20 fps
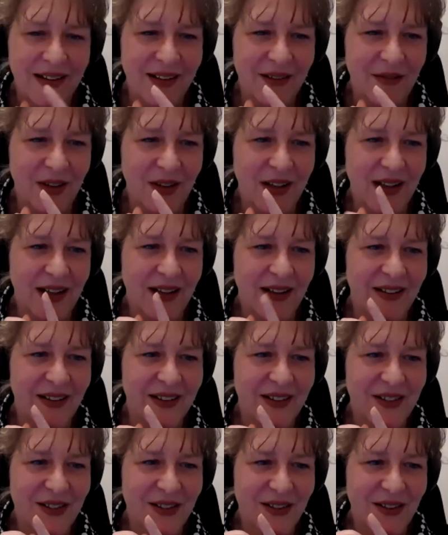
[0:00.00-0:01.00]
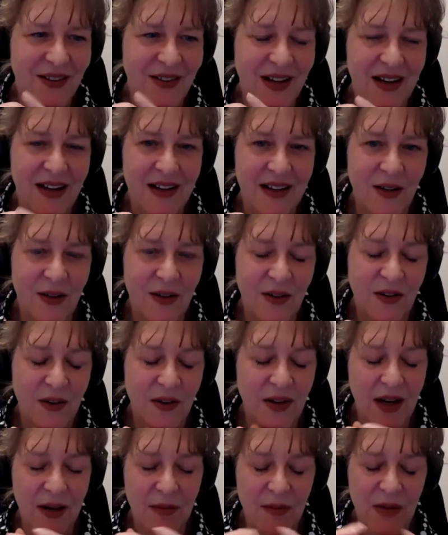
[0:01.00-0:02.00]
if I can just add
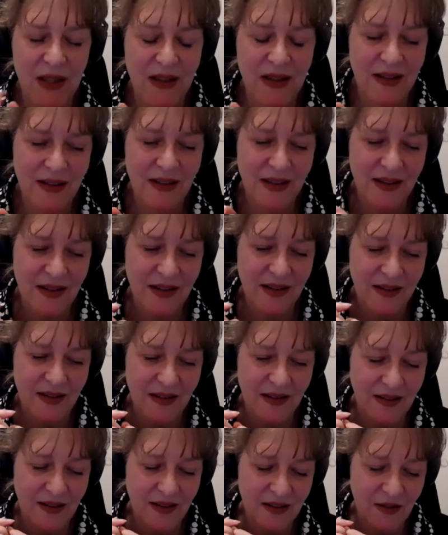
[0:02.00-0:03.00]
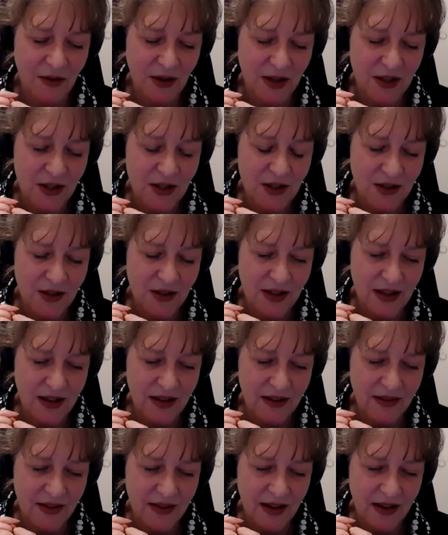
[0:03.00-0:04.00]
also, I mean, in this situation,
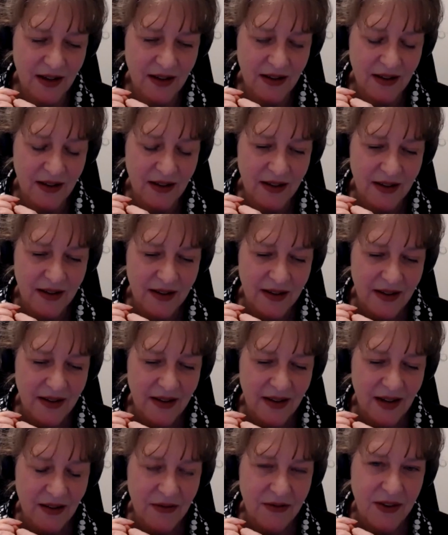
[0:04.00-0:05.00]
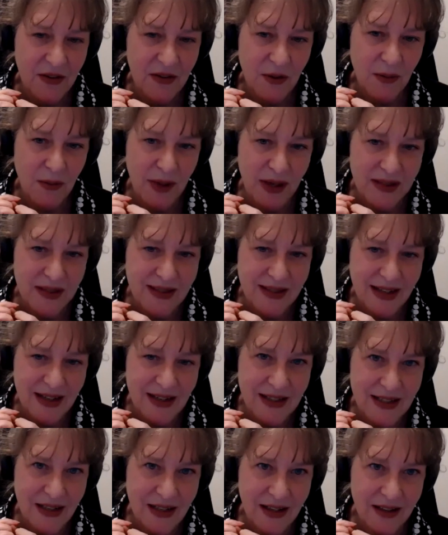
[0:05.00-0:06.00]
there I think the past
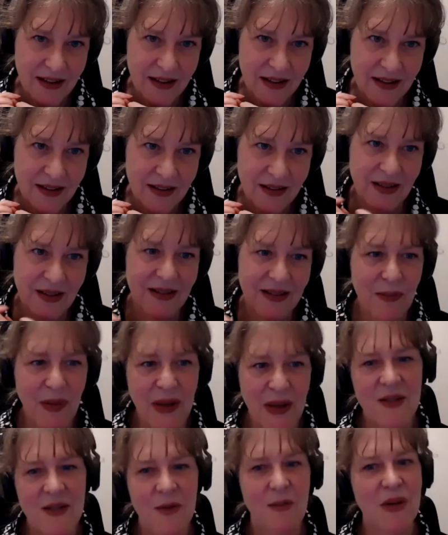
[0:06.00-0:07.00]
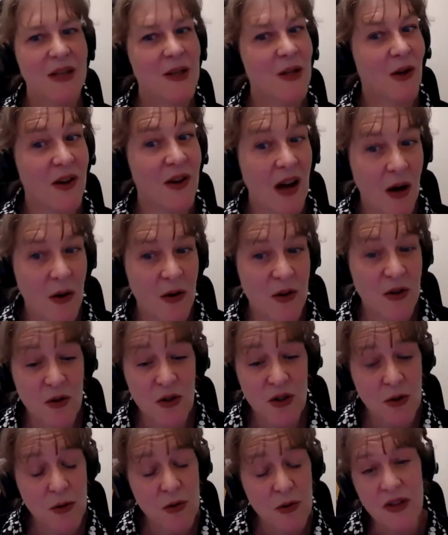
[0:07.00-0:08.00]
data, it depends a bit on how
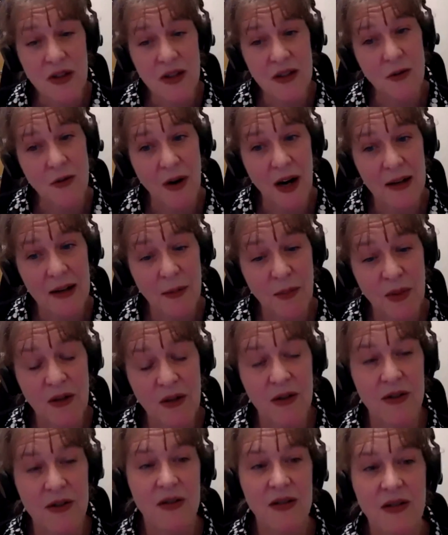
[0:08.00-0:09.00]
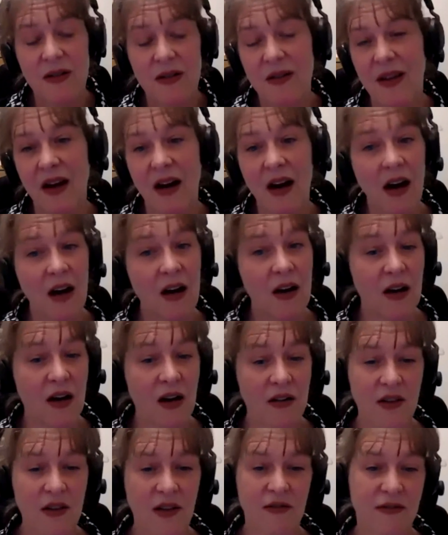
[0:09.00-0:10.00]
you use it, right? Because there are a
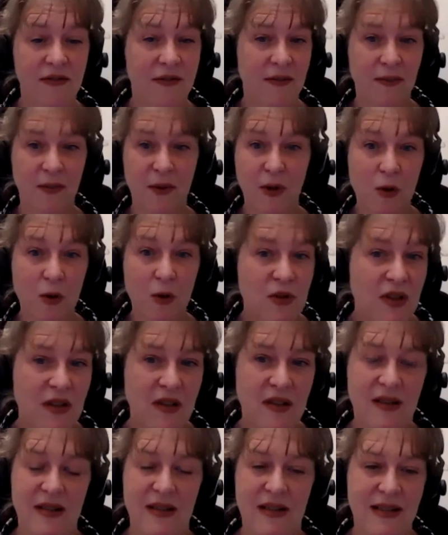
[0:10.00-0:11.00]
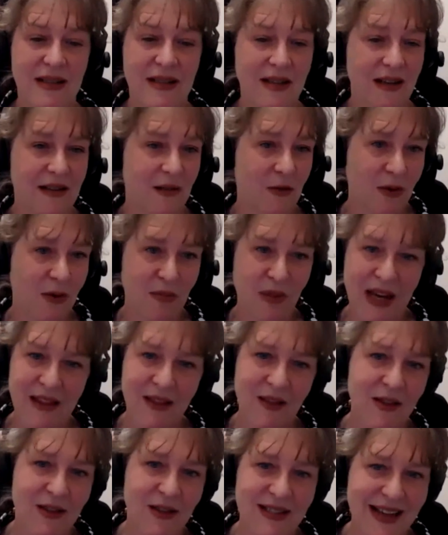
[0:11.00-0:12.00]
lot of processes that
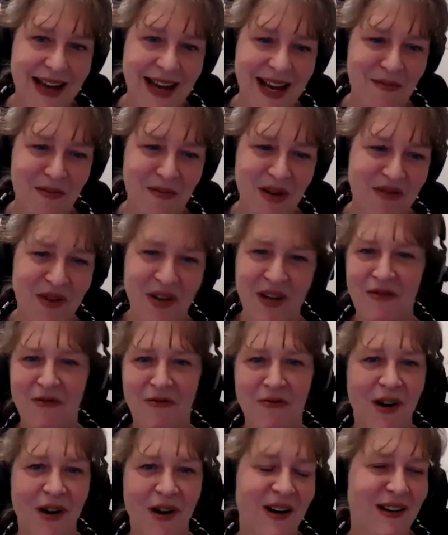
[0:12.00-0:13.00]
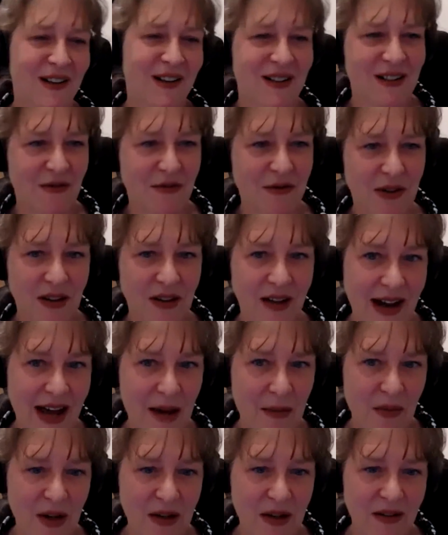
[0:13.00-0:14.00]
remain the same, even if we are in a different
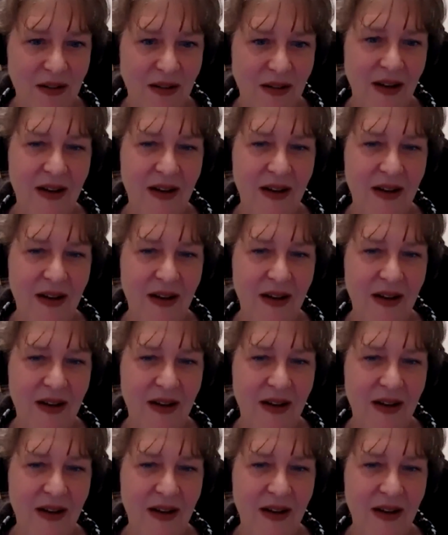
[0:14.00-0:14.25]
climate.